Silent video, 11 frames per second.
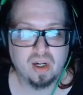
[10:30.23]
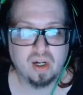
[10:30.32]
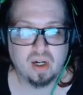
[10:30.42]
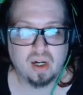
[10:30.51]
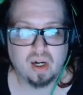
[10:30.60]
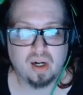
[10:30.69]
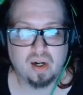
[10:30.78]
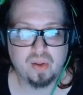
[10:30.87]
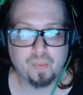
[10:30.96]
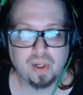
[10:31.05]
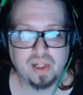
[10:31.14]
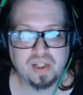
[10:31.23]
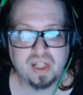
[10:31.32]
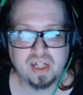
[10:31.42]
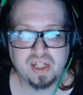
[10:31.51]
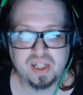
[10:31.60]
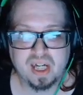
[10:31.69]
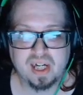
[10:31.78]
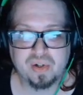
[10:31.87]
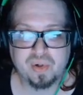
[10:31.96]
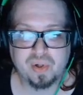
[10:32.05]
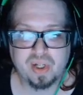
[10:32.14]
Otherwise, that is
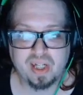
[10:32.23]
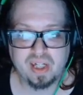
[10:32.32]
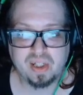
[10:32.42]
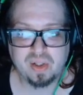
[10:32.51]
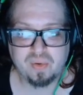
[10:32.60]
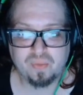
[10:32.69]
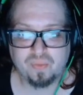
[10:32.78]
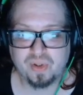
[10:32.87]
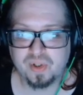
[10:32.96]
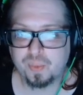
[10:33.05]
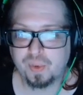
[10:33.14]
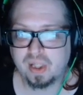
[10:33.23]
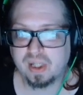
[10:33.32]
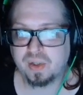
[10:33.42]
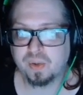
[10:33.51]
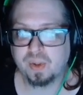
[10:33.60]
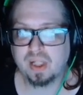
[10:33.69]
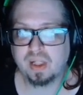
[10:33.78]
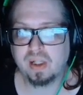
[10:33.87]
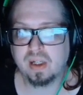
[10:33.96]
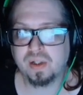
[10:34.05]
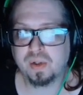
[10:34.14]
actually it though for this week, guys. So thank you
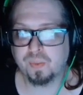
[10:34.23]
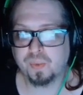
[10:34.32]
guys so much for